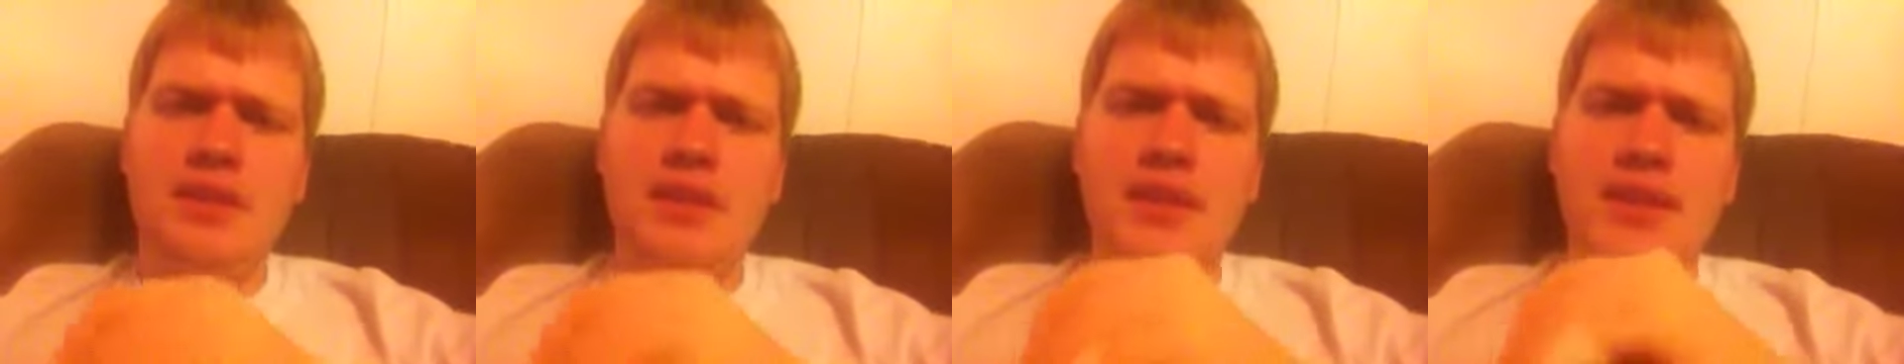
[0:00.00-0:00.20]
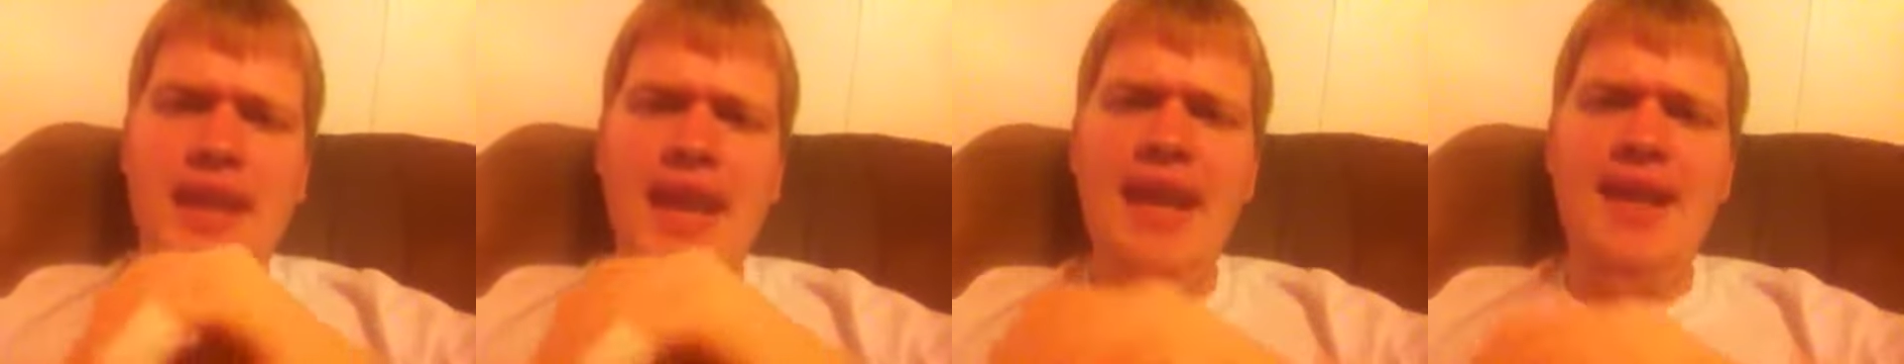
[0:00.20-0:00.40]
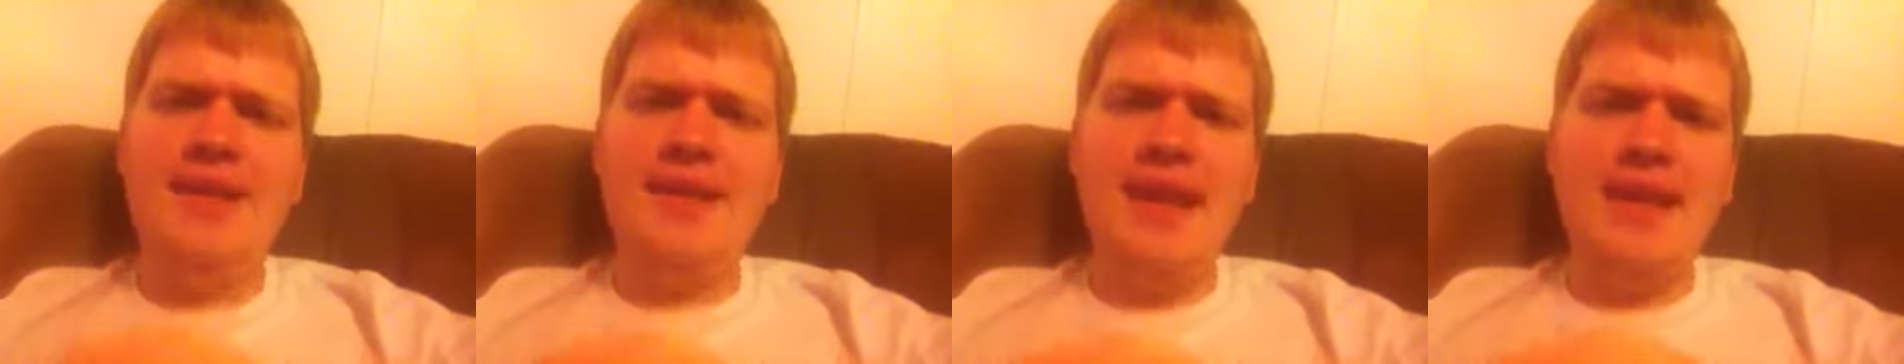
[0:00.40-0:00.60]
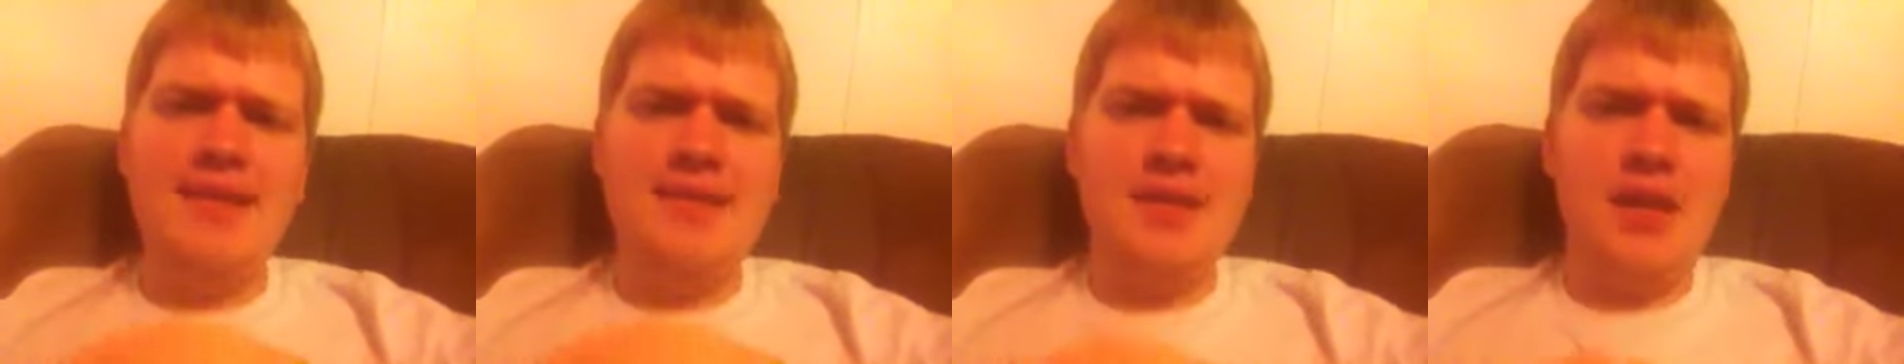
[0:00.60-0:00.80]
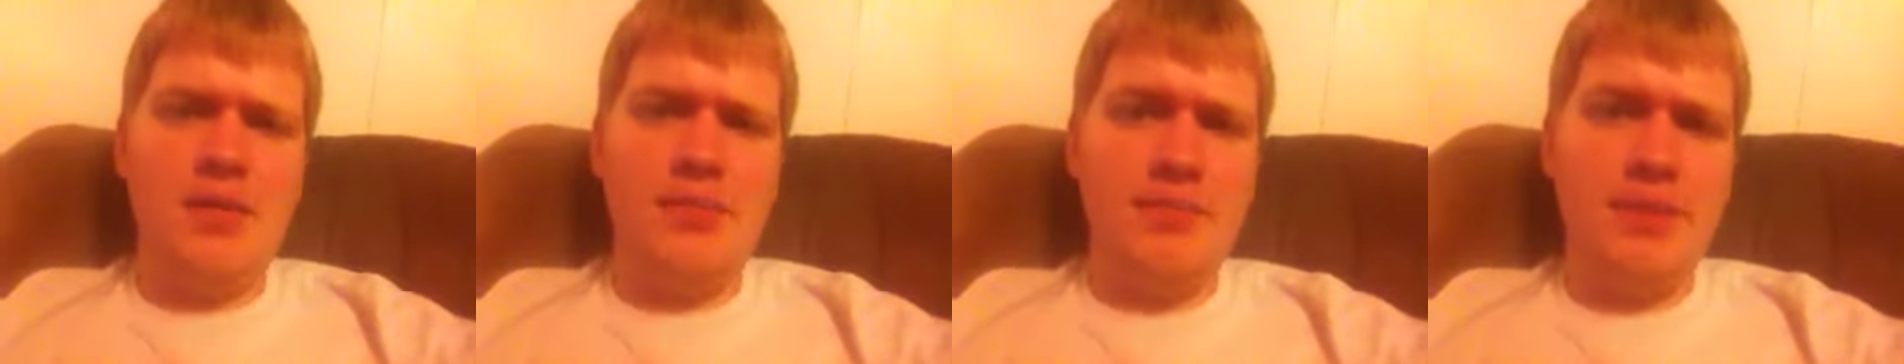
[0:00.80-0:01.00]
can't take
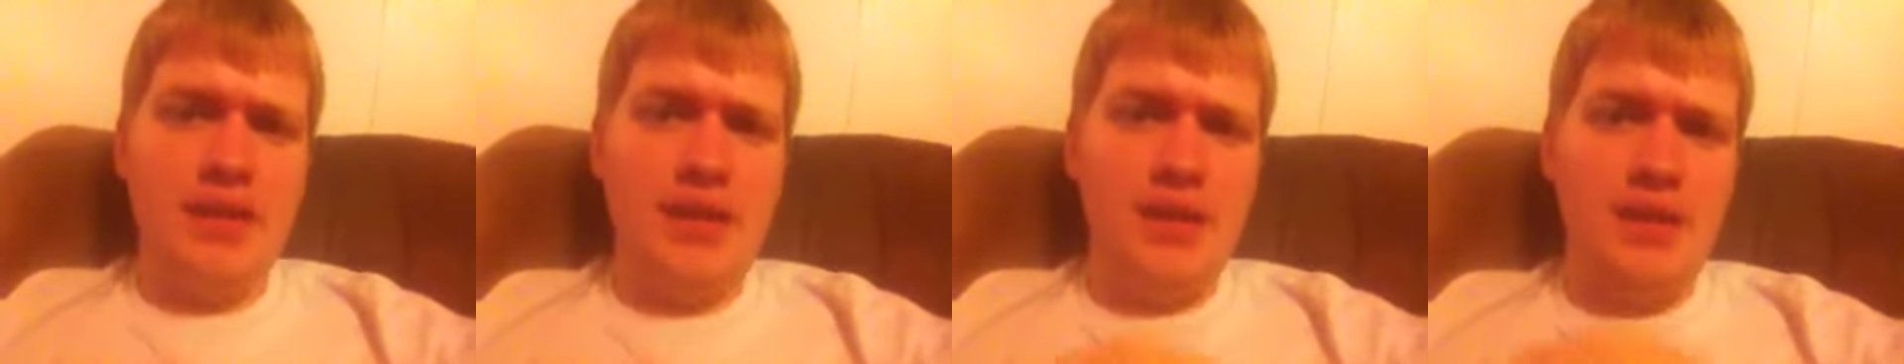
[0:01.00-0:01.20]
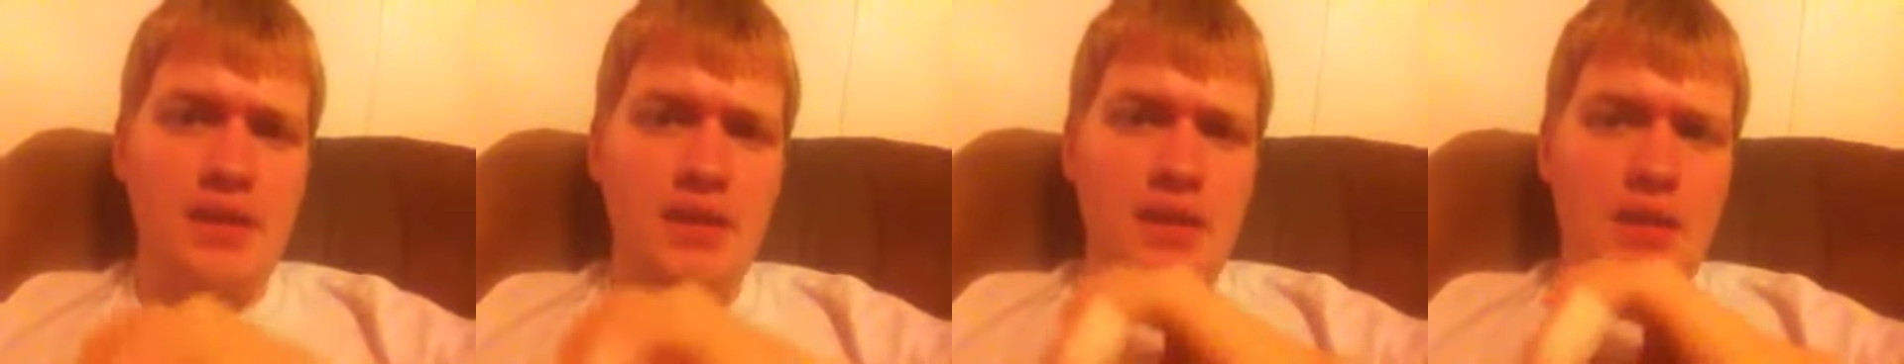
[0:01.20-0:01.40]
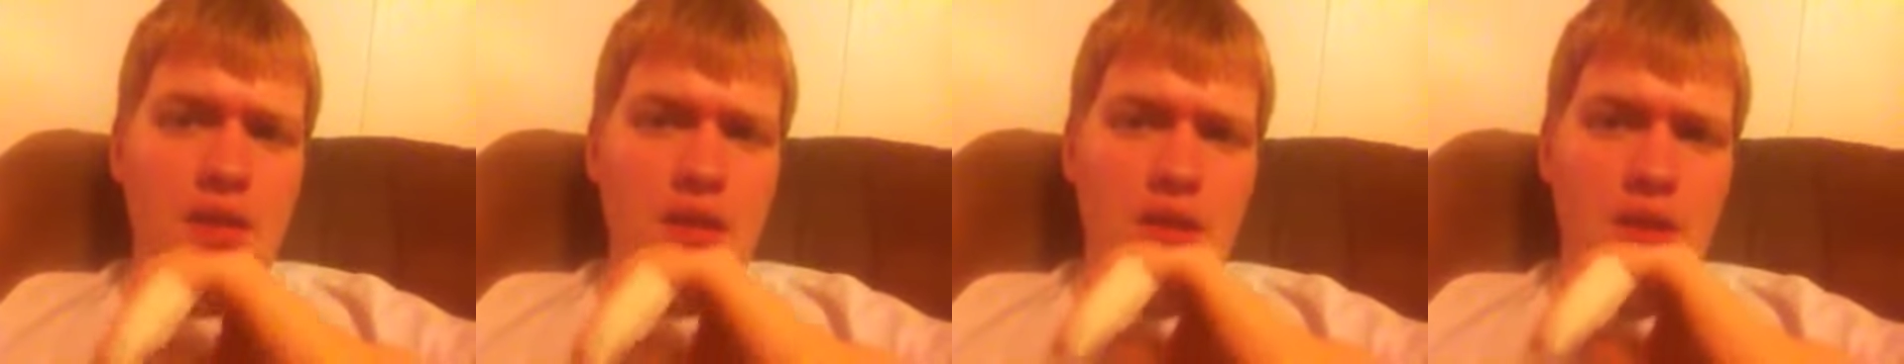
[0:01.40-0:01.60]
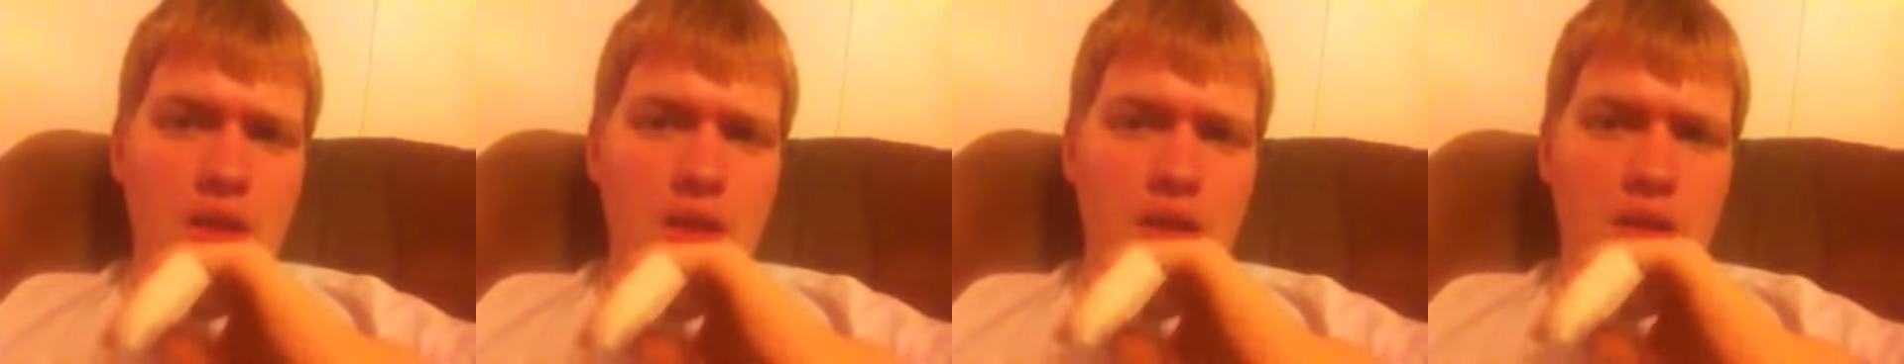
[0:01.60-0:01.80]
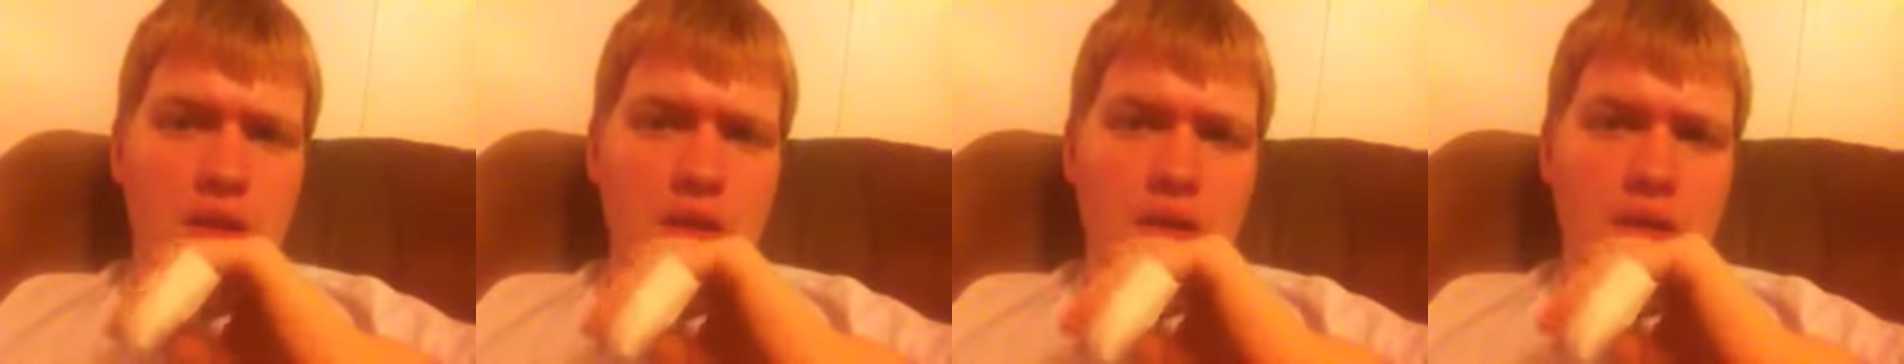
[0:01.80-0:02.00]
something
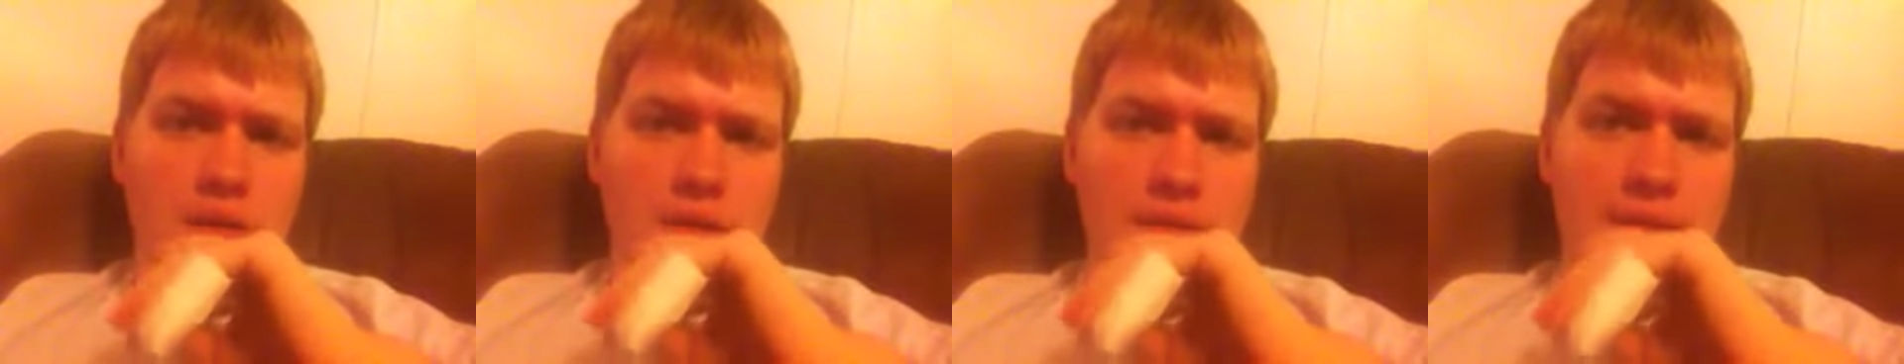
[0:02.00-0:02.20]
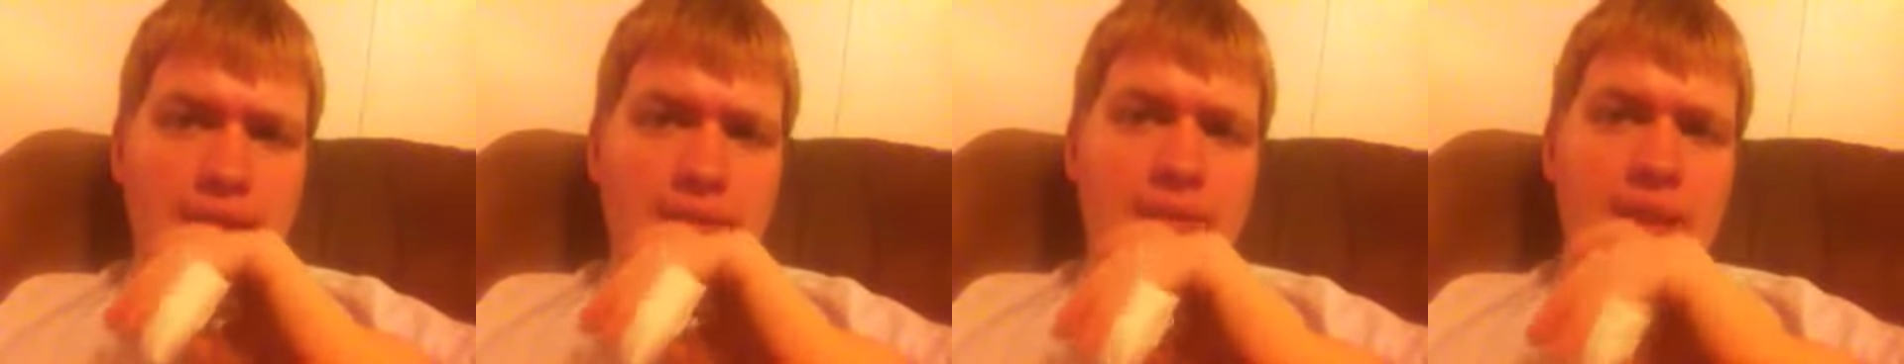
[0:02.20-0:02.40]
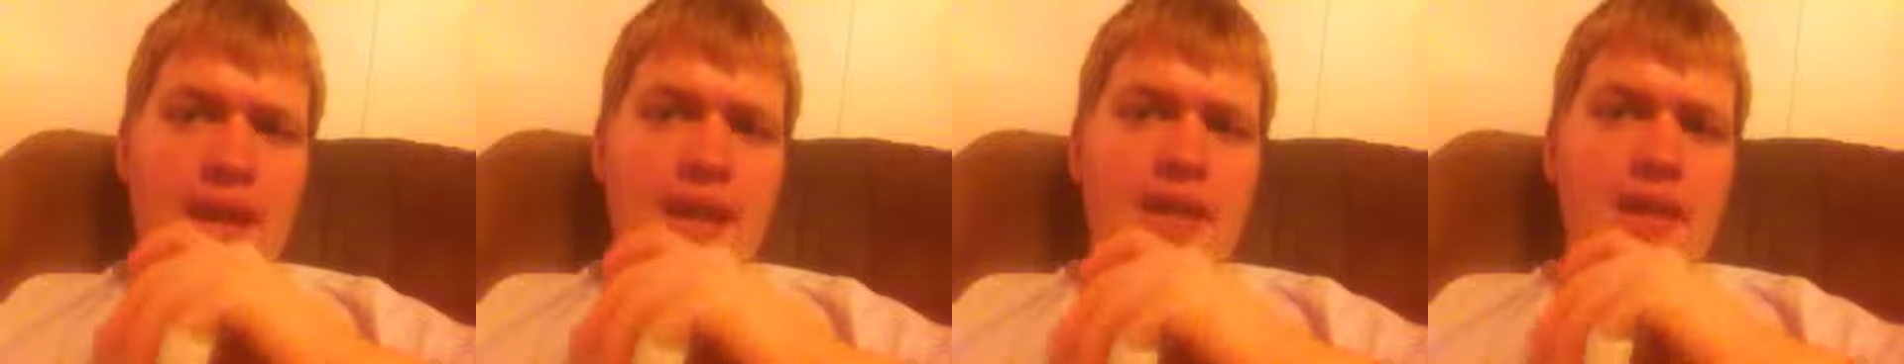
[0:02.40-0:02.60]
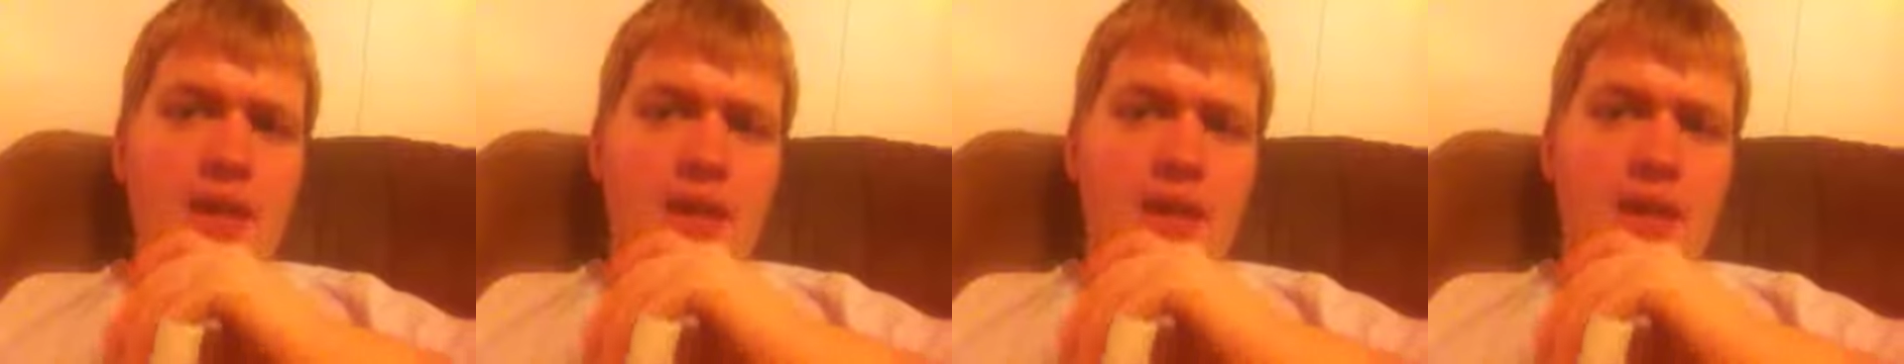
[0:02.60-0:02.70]
that's, like,